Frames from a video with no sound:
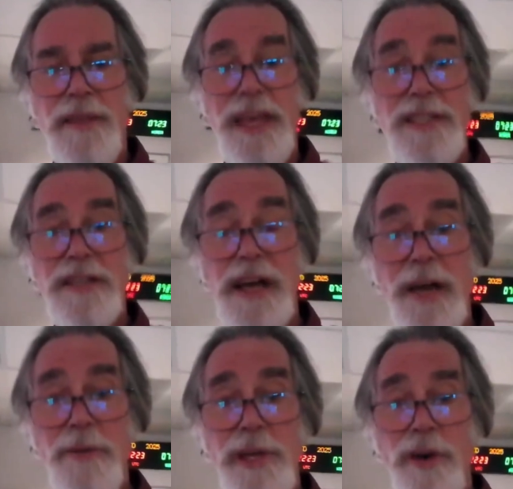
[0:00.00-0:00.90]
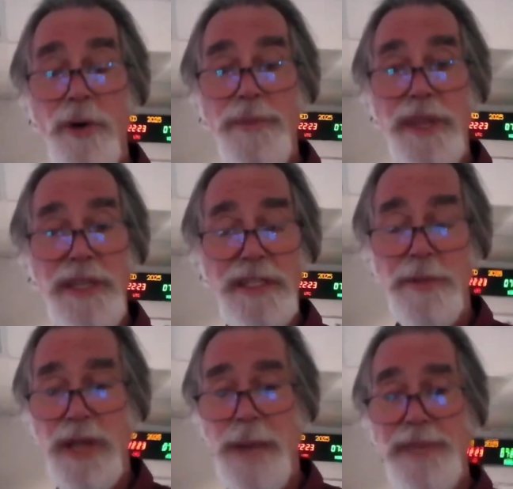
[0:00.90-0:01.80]
Thanks a lot. We hope that these
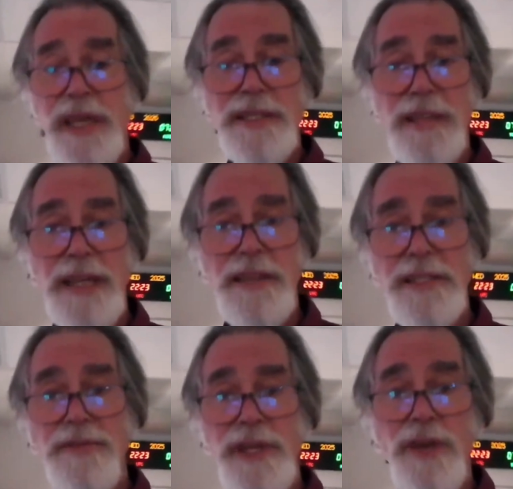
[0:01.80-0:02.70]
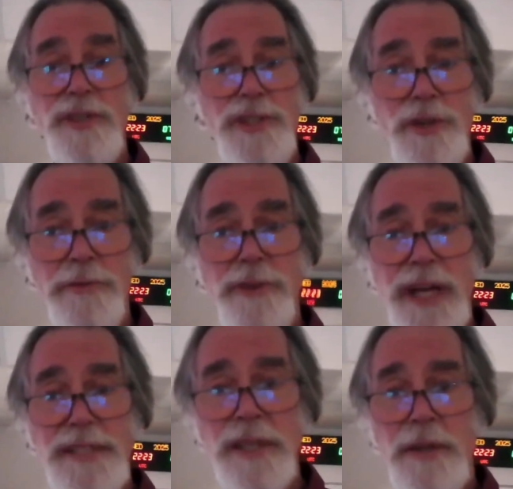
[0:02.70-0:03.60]
updates like this video is new for
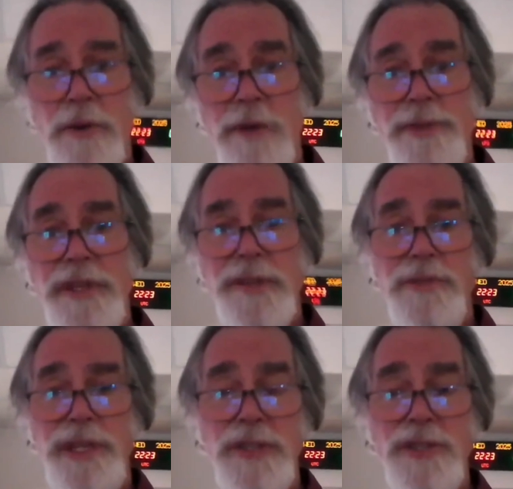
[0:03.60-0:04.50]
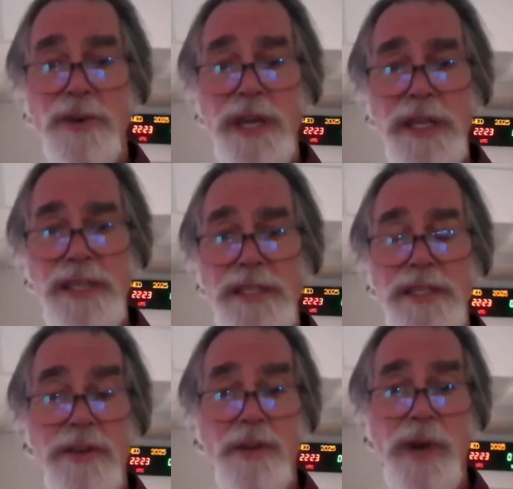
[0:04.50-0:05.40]
us. Hopefully that you've been enjoying these and
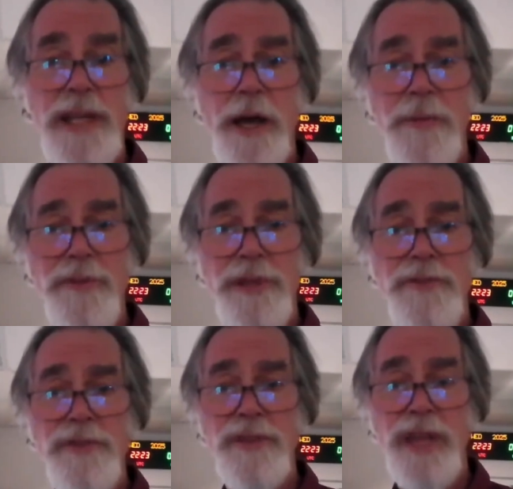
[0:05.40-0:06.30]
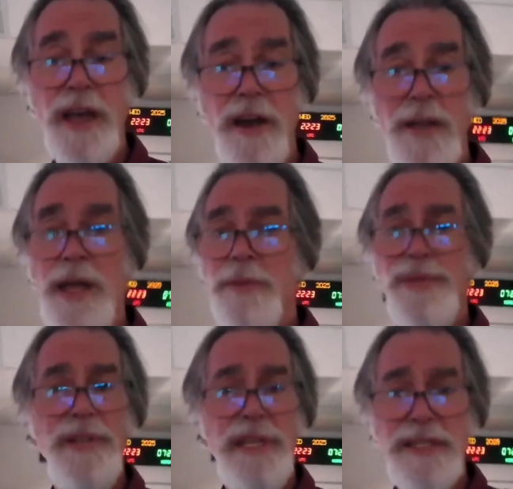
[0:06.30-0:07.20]
these are quite helpful. If they are,
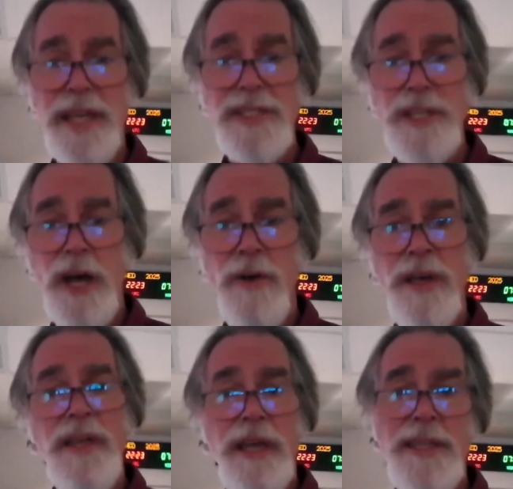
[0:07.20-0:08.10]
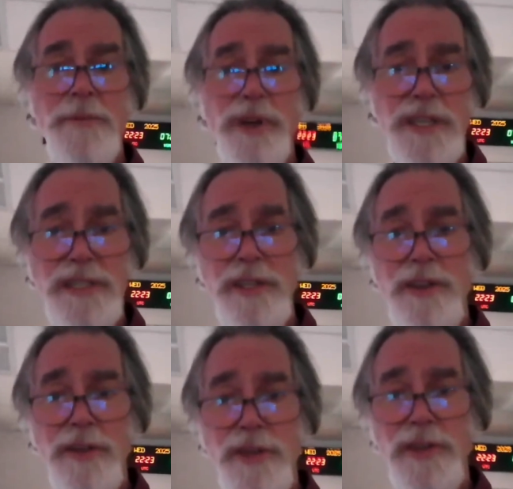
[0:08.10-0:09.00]
please let us know, and then we'll continue
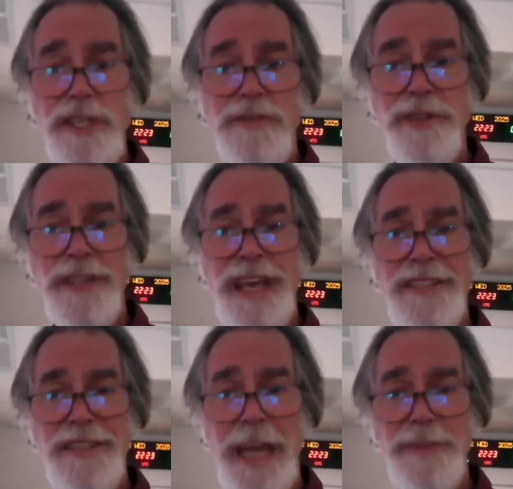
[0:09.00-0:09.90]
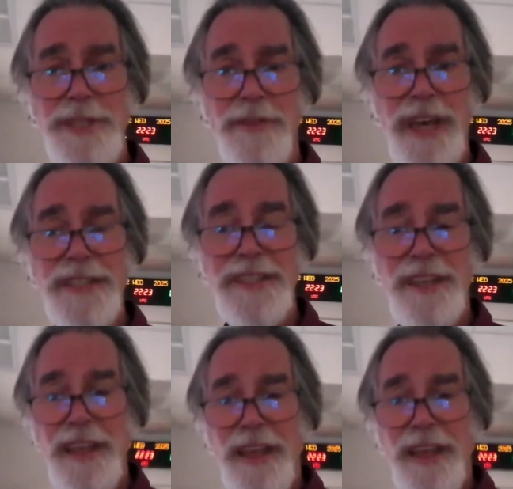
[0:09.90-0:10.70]
to do these for the next types of events.